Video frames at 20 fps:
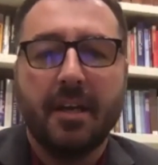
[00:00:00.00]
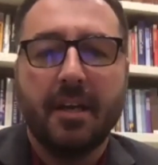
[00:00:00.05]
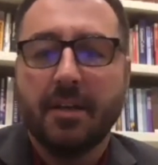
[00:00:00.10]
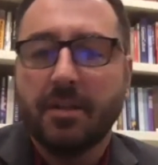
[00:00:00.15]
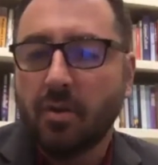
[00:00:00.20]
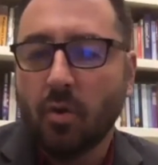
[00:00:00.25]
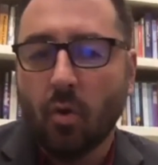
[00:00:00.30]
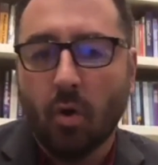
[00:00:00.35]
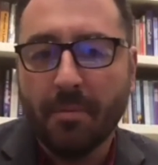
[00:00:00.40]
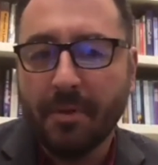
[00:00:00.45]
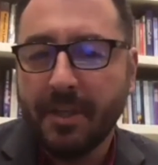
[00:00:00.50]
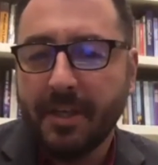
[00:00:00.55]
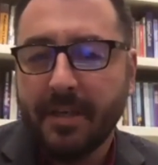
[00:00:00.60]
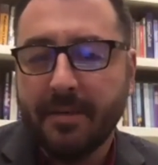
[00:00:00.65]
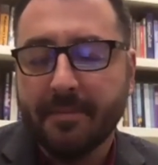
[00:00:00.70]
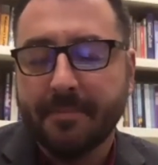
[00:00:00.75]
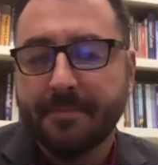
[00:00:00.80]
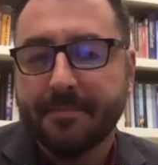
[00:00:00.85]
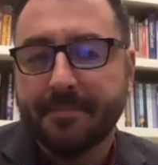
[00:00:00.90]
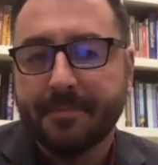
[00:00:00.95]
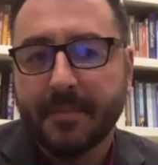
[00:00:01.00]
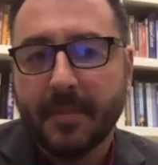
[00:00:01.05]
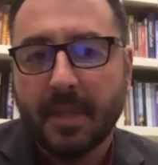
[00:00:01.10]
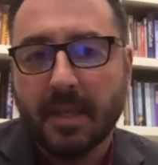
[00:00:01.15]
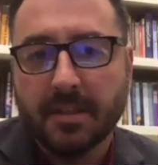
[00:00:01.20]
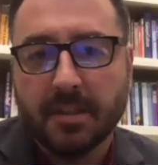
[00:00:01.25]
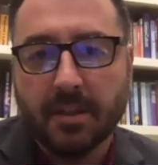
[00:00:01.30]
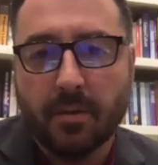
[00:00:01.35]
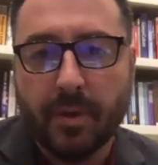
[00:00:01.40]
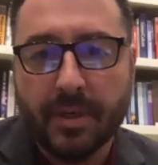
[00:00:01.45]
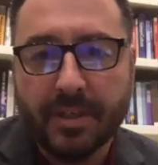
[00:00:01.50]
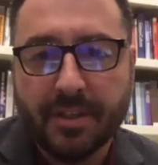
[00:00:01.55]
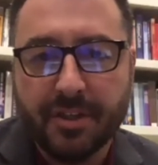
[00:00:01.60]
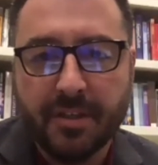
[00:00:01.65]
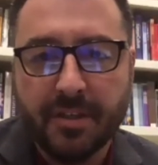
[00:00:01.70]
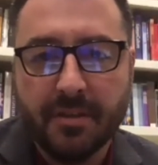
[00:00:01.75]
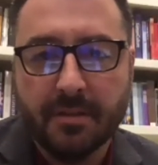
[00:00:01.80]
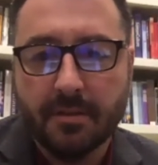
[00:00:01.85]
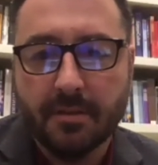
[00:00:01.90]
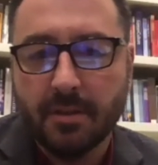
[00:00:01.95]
normally is the question,